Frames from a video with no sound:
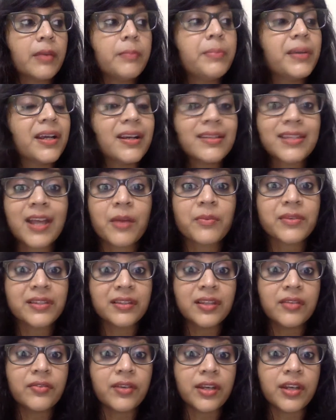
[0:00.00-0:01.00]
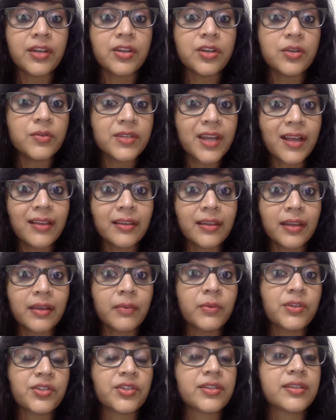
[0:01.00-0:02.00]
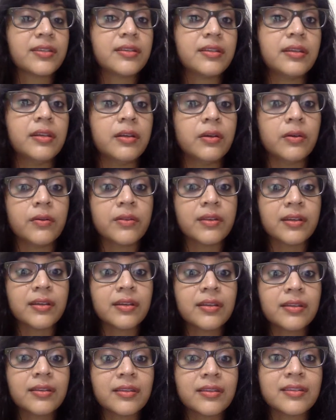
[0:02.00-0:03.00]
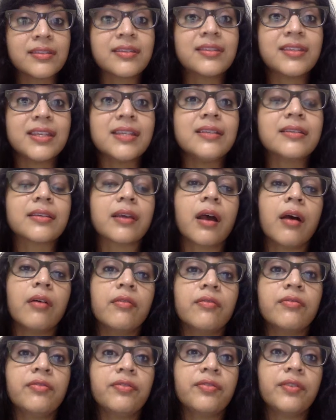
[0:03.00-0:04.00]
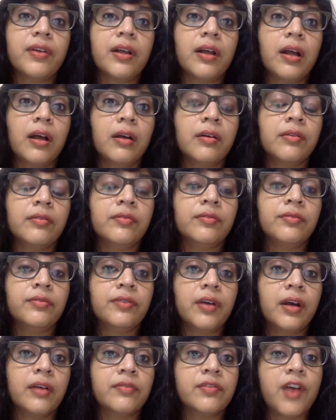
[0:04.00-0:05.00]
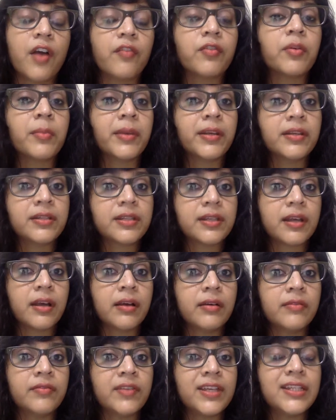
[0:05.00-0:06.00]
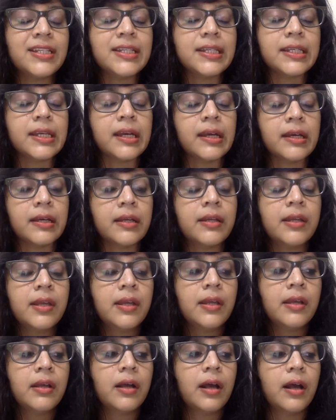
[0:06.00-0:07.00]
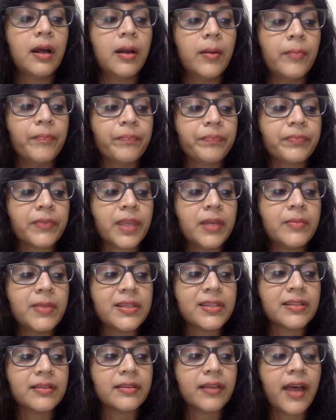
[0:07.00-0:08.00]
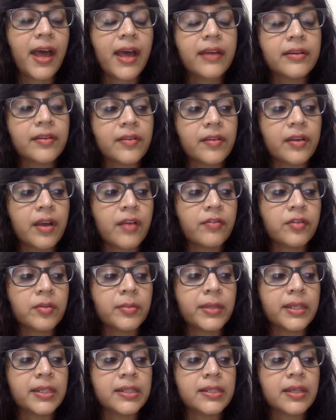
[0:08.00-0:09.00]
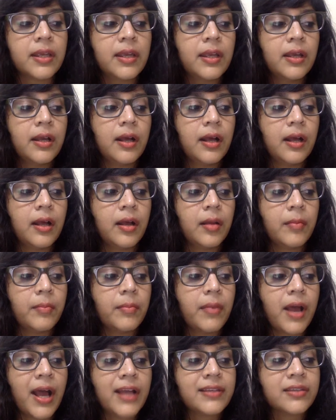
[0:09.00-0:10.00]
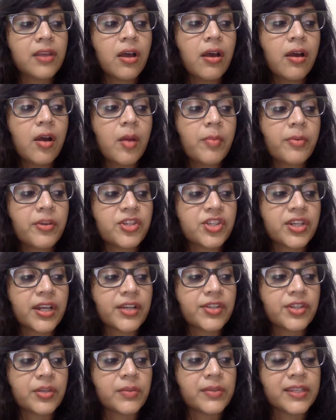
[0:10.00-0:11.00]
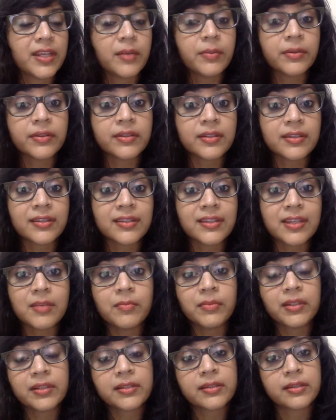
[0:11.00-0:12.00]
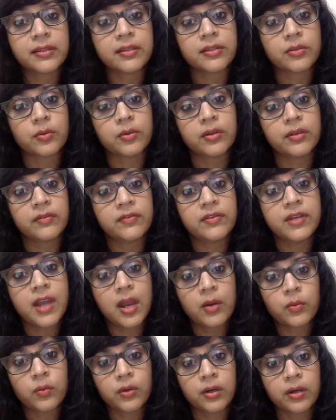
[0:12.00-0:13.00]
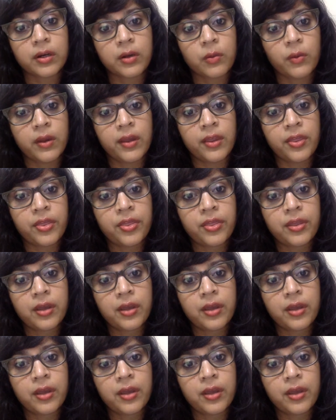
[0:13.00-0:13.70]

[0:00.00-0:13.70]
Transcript: because I was living in New Delhi, which is the seat of government of India, and basically the head of the government. I saw how Operation ASHA was able to seamlessly sort of network with